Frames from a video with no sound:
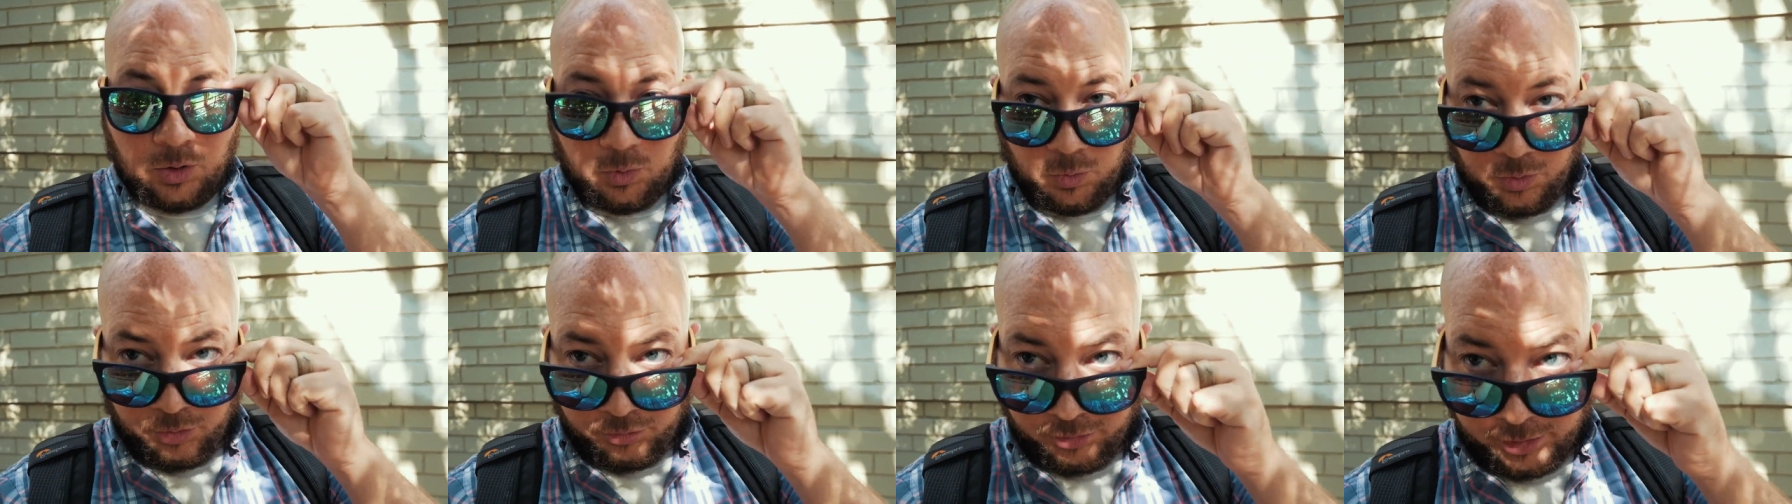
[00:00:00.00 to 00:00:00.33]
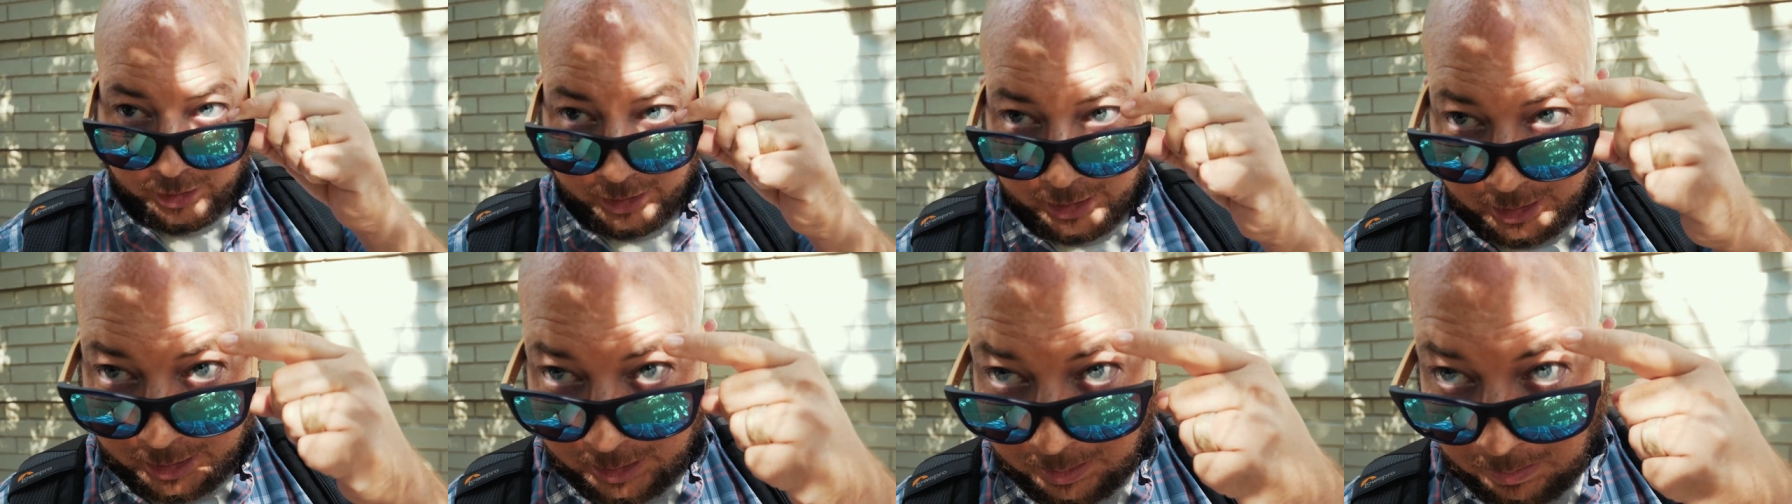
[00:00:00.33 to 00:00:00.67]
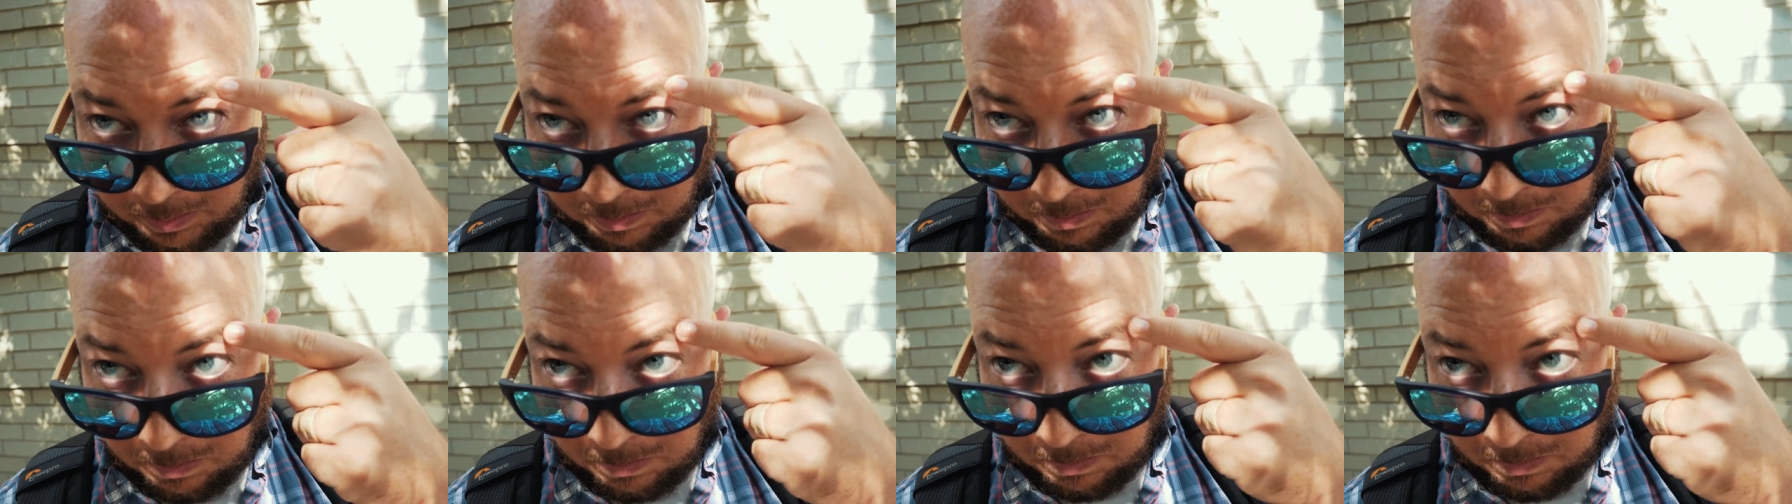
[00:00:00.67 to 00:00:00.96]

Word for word: One right here.